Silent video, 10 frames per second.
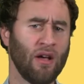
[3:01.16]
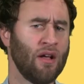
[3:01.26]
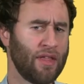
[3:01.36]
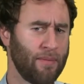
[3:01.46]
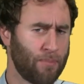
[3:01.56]

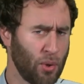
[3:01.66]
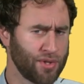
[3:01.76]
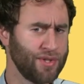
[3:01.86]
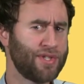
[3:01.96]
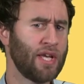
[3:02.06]
The
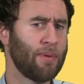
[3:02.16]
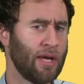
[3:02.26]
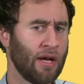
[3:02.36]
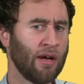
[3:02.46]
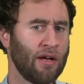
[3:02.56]
important tip
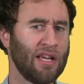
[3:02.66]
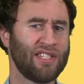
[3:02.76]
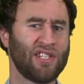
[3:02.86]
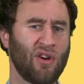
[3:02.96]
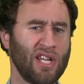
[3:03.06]
here is to
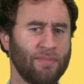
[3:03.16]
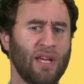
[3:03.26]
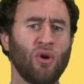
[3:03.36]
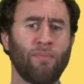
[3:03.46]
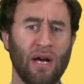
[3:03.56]
try to make
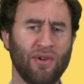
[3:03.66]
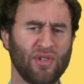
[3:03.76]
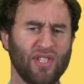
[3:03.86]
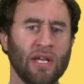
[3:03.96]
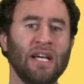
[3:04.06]
your boundaries